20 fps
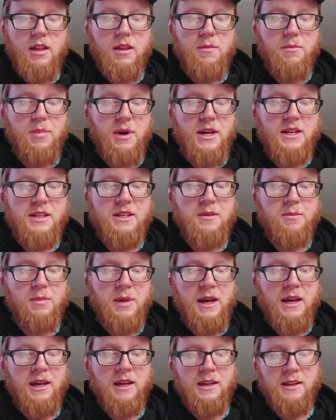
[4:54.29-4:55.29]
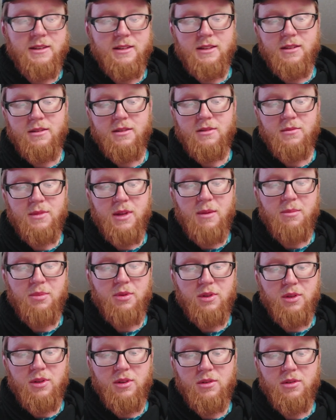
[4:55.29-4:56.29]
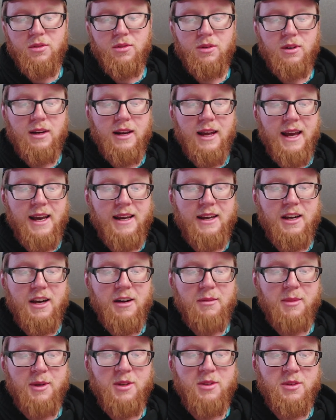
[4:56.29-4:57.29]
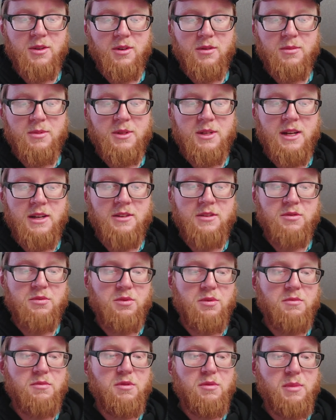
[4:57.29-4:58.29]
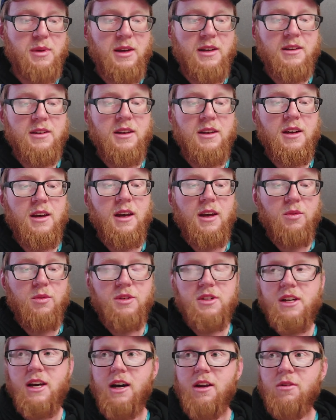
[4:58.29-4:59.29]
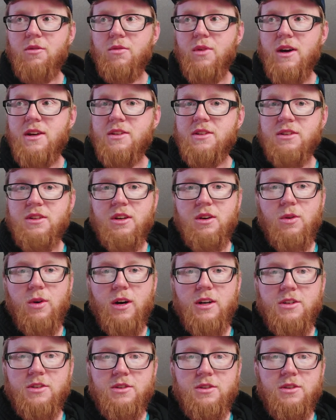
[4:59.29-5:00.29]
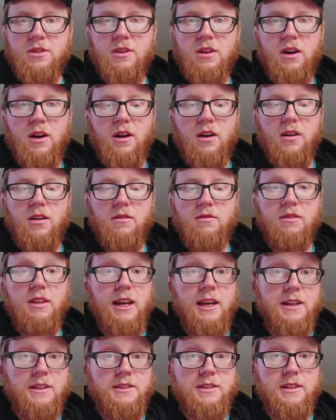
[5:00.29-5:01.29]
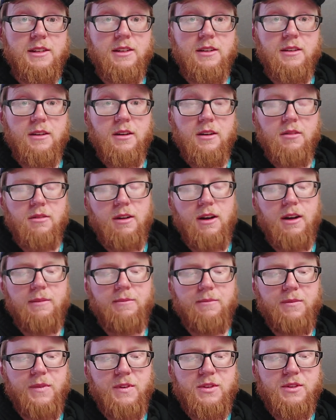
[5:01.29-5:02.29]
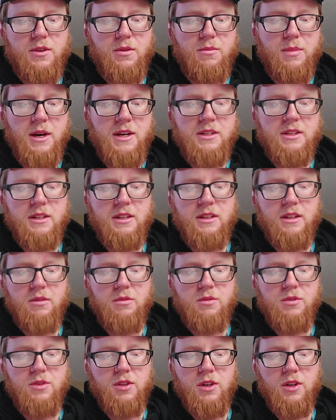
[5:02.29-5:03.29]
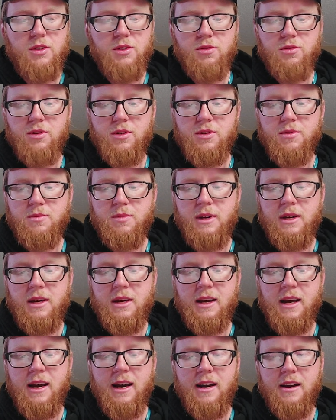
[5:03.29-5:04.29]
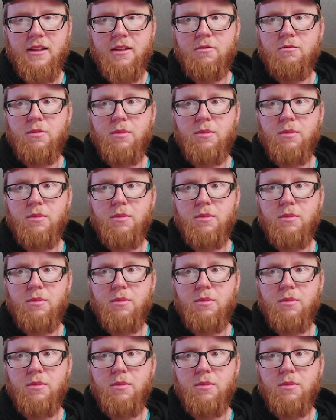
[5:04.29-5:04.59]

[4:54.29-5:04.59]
the best banking system that political and economic circumstances would permit, which kind of raises the question of legacy, right? So basically, was Aldrich, being kind of the